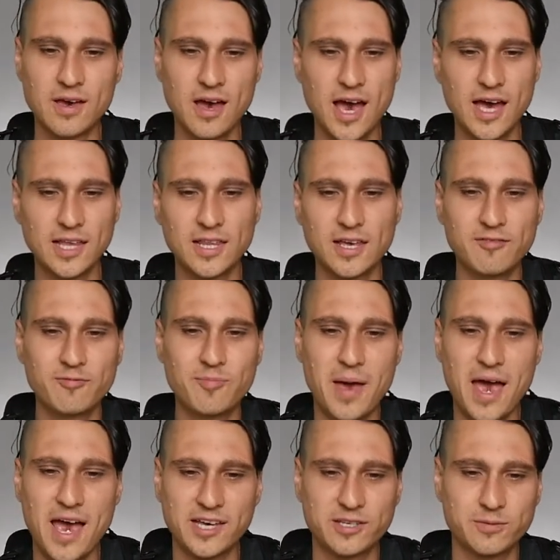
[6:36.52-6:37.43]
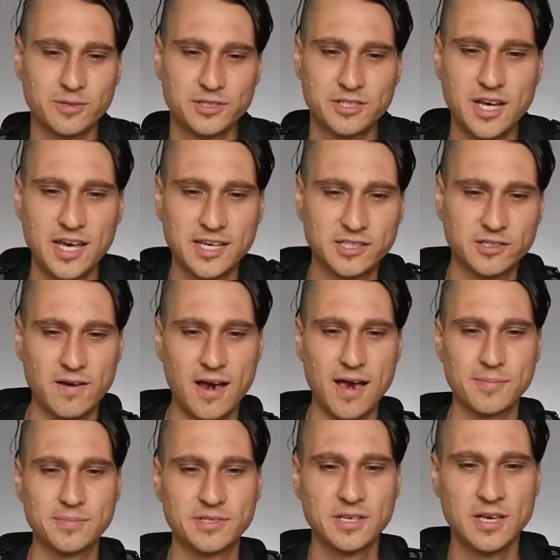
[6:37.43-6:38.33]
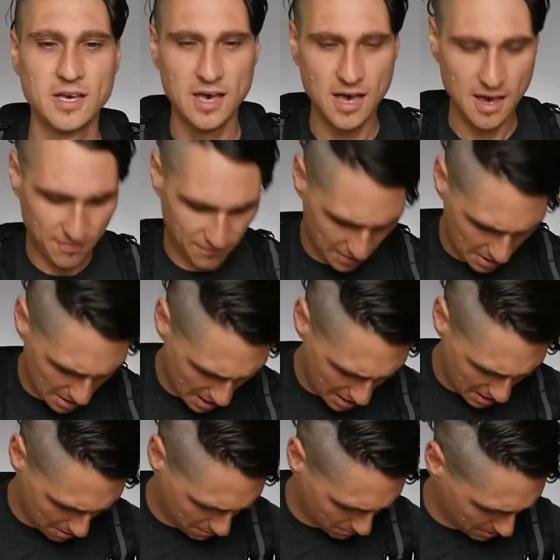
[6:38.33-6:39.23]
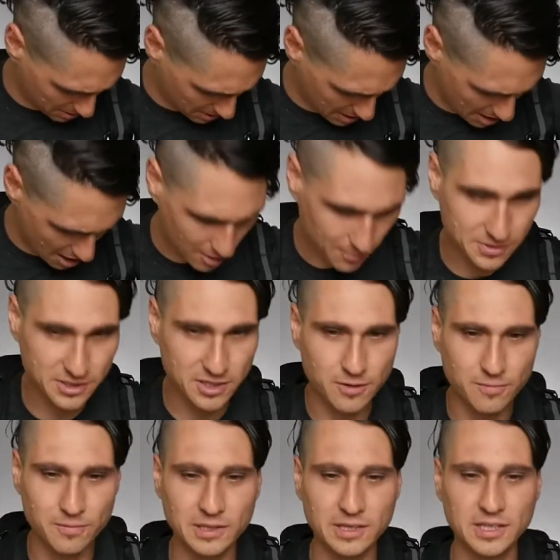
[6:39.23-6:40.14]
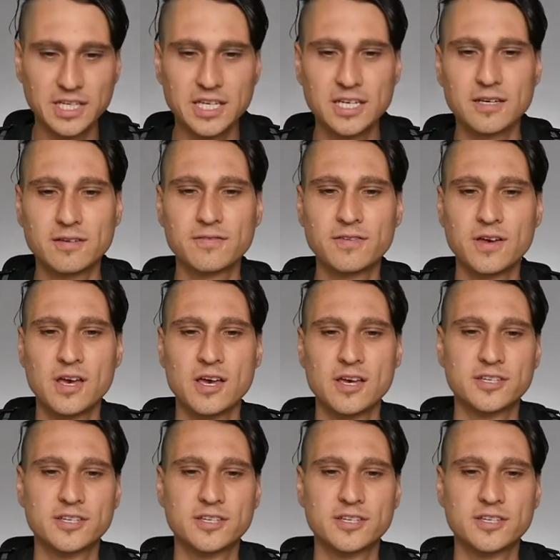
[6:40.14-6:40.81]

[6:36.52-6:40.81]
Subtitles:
I love bags with chest straps. I feel like it really helps to relieve